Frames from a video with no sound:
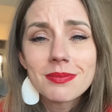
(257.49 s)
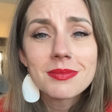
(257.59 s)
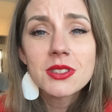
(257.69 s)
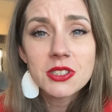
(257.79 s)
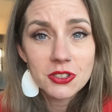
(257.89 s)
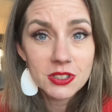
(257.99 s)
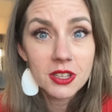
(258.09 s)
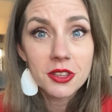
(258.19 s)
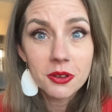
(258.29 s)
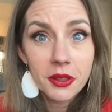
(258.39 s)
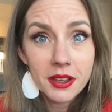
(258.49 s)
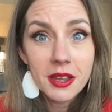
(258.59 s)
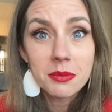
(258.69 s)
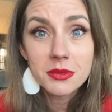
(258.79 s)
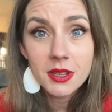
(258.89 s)
seriously though, like
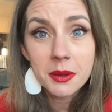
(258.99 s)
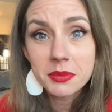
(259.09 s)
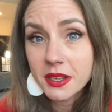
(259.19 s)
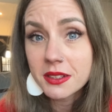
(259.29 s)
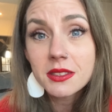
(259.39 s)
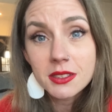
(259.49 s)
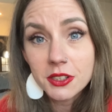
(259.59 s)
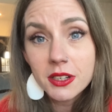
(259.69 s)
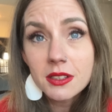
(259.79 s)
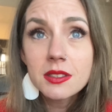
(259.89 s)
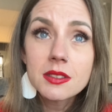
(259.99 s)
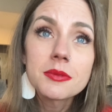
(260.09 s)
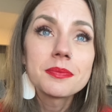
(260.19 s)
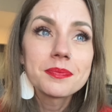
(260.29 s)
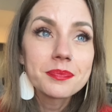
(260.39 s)
I'm, I'm dead serious.
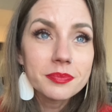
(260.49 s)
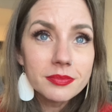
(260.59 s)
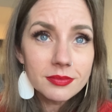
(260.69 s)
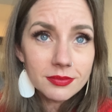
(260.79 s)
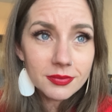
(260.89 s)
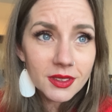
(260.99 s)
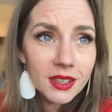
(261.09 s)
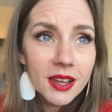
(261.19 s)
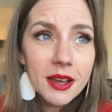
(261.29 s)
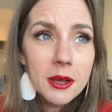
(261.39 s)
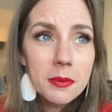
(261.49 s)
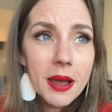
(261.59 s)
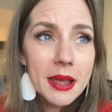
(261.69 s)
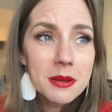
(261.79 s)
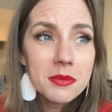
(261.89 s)
Um,
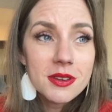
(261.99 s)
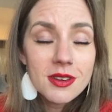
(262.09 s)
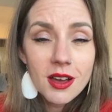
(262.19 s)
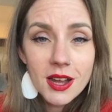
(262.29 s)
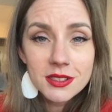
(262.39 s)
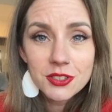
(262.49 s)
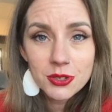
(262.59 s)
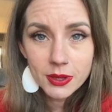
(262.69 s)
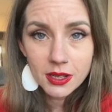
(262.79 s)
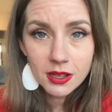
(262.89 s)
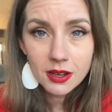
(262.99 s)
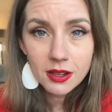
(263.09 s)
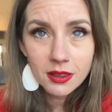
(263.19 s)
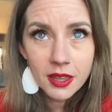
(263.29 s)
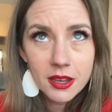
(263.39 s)
I am not doing
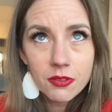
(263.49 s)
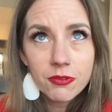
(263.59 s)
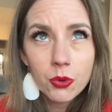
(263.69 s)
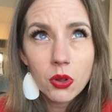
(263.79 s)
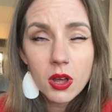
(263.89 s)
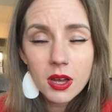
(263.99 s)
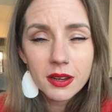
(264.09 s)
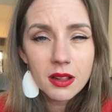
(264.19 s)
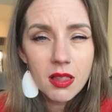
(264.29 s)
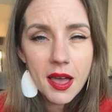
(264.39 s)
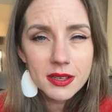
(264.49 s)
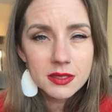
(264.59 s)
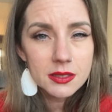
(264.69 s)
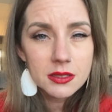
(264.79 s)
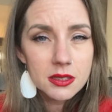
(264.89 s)
like full on
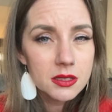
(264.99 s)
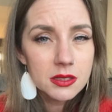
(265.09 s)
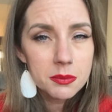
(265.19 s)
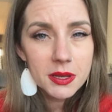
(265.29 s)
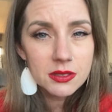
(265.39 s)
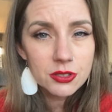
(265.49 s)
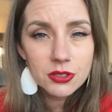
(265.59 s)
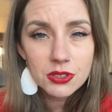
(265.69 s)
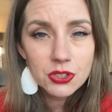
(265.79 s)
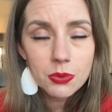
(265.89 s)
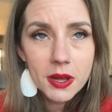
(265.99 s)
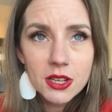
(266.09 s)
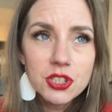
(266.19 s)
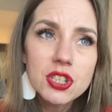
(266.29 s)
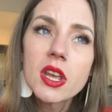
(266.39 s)
classes this semester. It's too
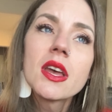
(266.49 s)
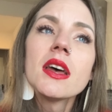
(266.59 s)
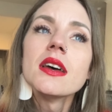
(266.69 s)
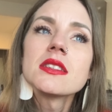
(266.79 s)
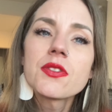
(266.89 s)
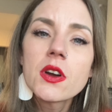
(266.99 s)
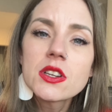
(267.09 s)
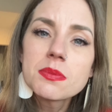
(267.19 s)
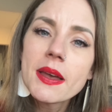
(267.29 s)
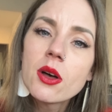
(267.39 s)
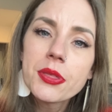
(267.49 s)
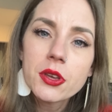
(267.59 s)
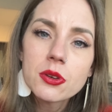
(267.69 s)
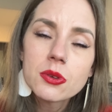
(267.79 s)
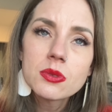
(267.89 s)
much. As far as my health
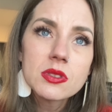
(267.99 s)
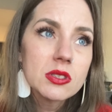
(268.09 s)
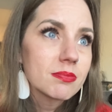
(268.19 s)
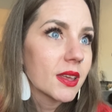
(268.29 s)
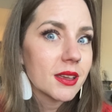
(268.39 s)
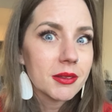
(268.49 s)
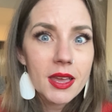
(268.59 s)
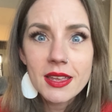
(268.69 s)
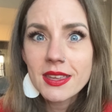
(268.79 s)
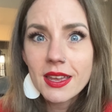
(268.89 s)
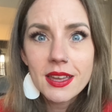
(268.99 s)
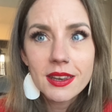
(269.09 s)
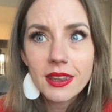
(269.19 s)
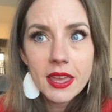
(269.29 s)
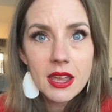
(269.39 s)
goes,
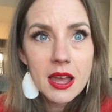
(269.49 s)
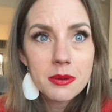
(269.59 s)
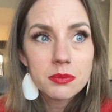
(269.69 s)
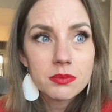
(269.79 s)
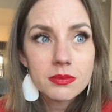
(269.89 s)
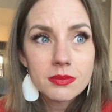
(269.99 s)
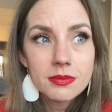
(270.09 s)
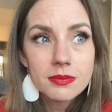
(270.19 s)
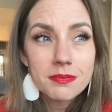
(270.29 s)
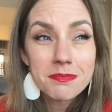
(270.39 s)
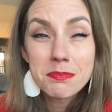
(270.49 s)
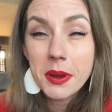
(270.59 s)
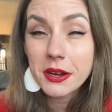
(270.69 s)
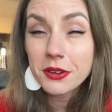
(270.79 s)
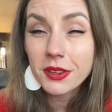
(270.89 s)
again, like I'm
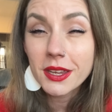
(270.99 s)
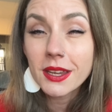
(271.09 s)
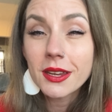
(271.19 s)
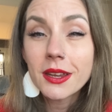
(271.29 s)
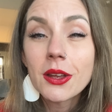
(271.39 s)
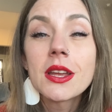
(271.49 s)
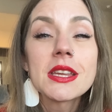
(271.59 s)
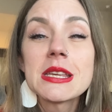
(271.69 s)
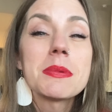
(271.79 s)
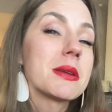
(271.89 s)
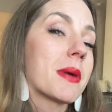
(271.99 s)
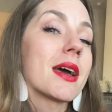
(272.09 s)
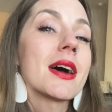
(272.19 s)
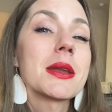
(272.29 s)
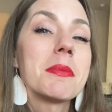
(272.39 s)
barely keeping my
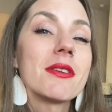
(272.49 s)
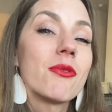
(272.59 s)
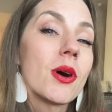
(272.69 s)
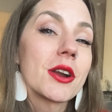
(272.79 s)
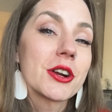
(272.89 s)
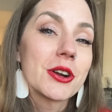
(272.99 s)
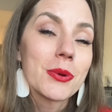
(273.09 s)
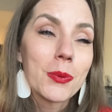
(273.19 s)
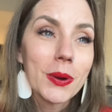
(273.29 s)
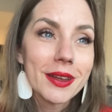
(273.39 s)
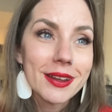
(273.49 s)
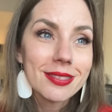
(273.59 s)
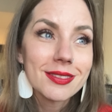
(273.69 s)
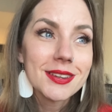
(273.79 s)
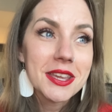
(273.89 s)
head above water with
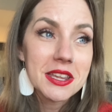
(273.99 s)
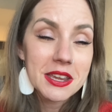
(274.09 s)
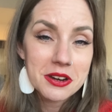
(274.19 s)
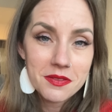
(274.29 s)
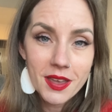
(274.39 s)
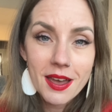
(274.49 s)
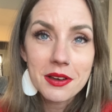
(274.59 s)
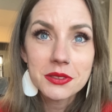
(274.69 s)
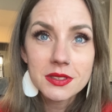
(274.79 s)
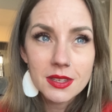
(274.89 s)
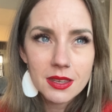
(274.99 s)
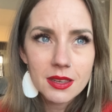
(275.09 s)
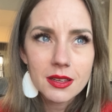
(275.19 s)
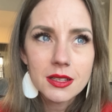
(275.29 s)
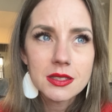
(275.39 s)
taking care of the house, the
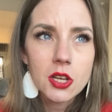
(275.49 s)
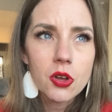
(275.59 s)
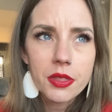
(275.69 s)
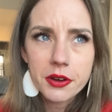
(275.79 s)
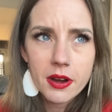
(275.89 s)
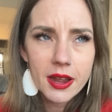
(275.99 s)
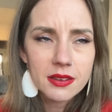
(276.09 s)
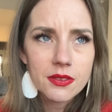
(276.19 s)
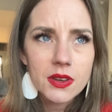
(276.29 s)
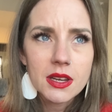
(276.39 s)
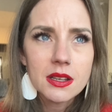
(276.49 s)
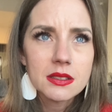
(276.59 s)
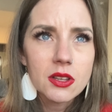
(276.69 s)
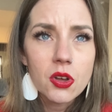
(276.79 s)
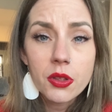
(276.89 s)
kids, all their
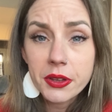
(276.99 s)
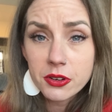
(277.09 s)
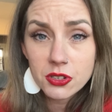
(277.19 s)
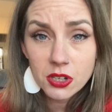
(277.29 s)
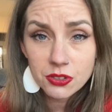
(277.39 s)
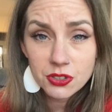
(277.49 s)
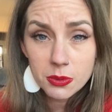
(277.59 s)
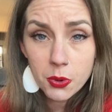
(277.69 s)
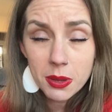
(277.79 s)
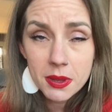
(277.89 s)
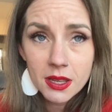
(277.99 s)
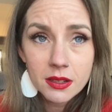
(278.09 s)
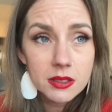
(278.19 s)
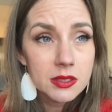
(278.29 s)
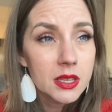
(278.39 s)
activities, all their doctor's
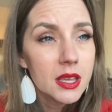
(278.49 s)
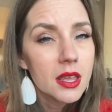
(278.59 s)
appointments,